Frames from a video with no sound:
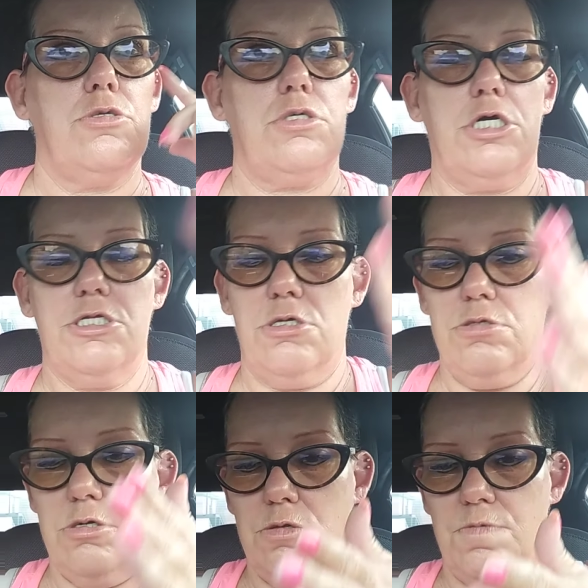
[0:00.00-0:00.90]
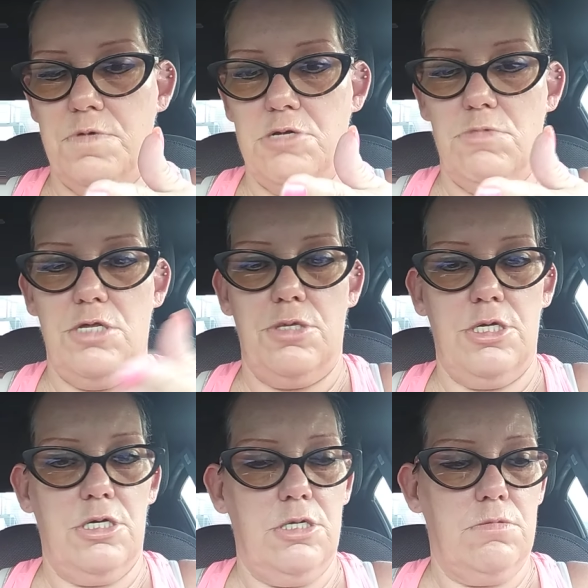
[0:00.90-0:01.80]
Trying to do the family
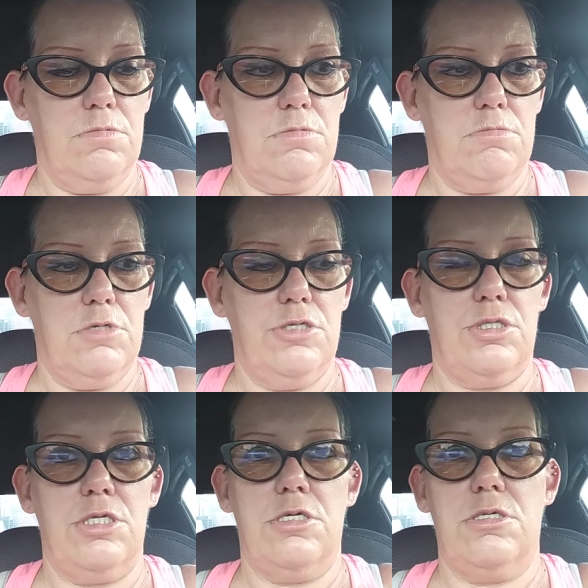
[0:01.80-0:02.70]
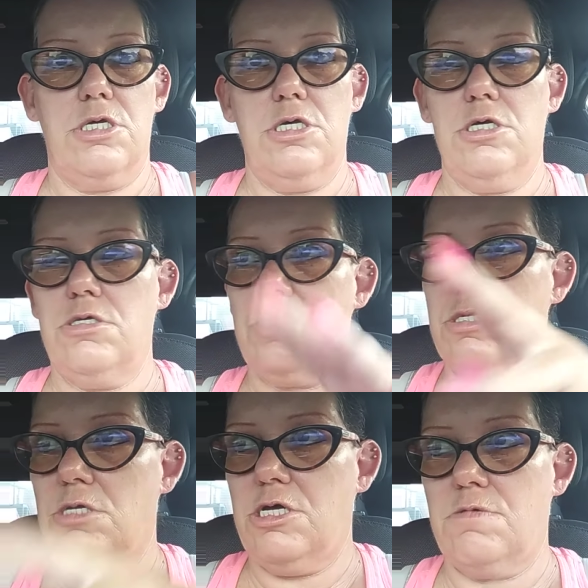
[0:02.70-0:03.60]
thing and raising kids
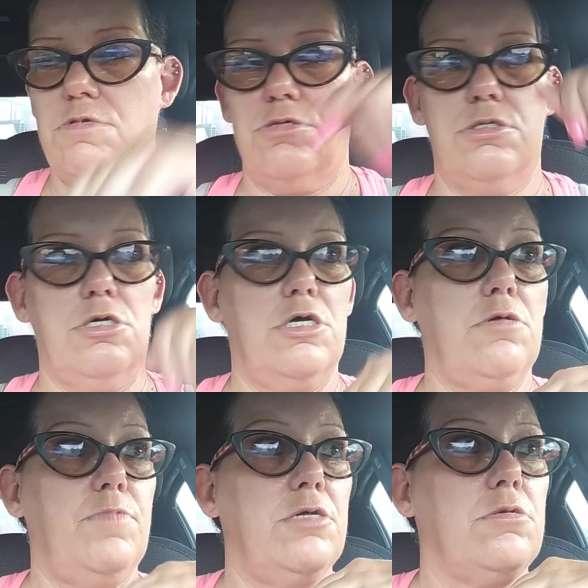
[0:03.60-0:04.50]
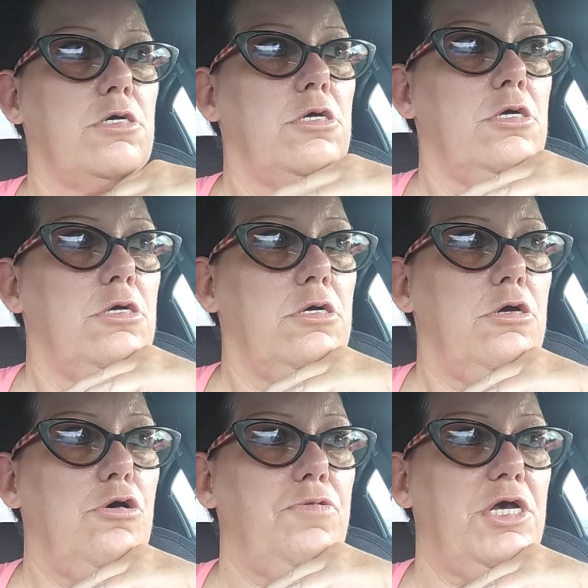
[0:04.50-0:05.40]
and having a job and
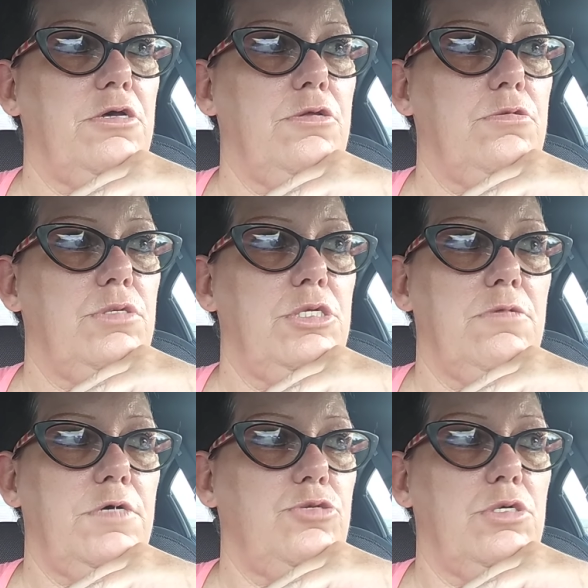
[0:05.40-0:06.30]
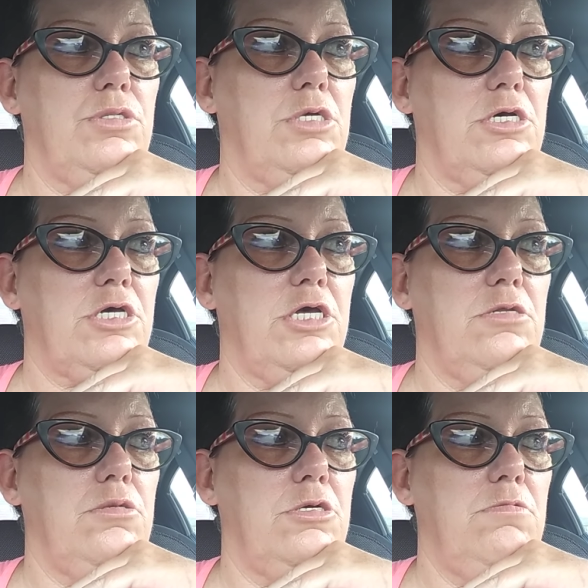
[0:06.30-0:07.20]
all that other stuff. I just, I
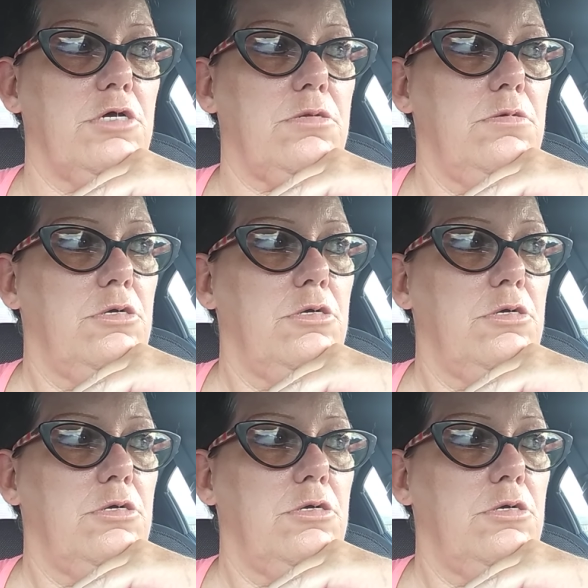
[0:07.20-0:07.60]
can't do it.